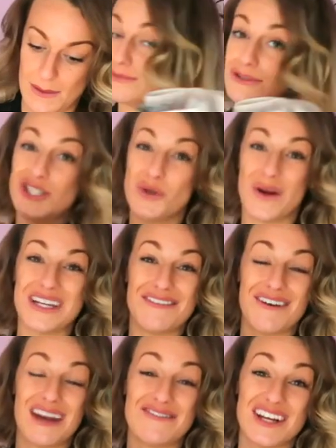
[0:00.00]
Um, it was
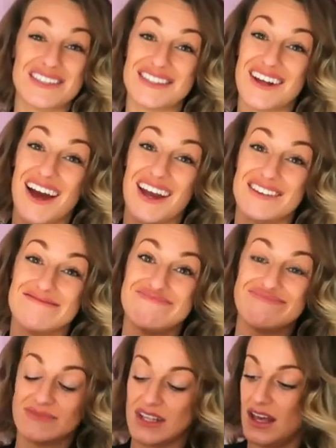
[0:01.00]
25 .99.
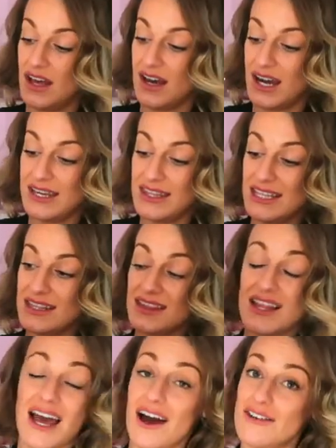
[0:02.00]
I think
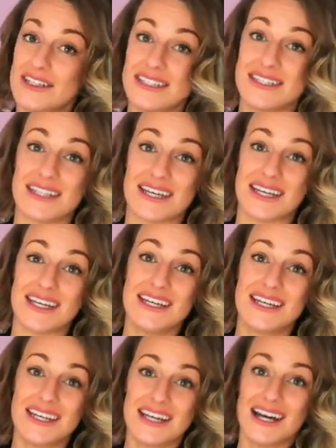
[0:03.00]

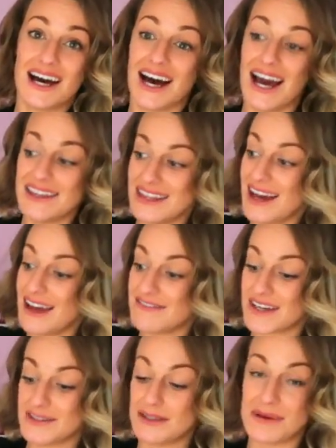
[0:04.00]
honestly, I think I
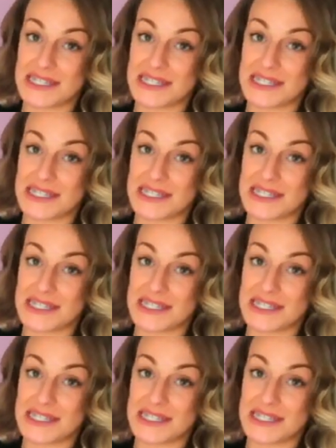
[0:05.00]
found the